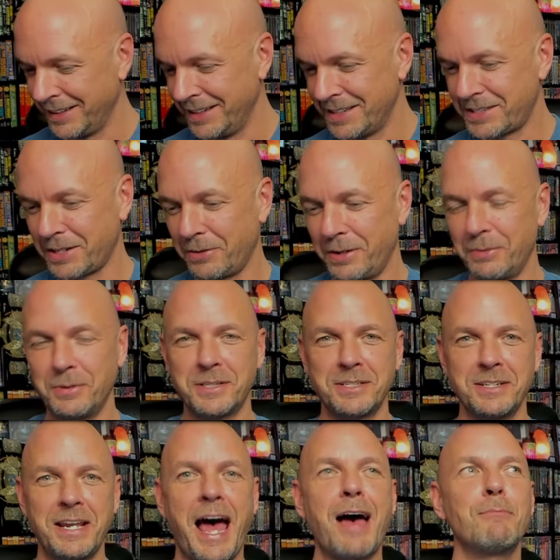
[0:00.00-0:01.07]
So it was
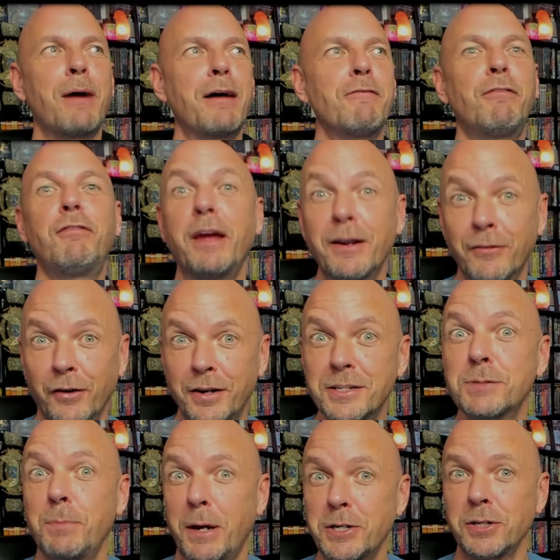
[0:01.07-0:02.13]
not my favorite
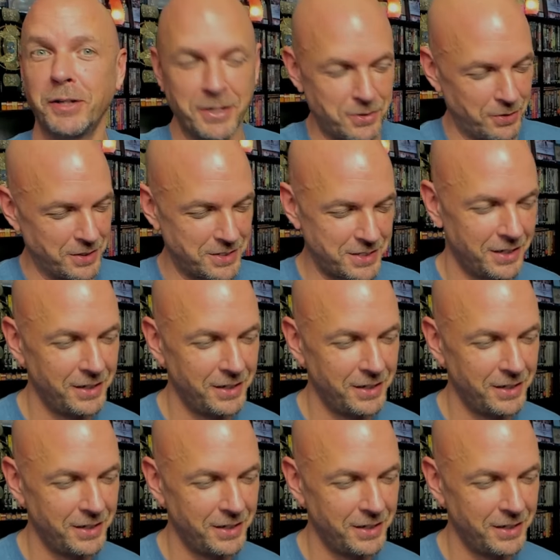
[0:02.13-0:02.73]
special entrance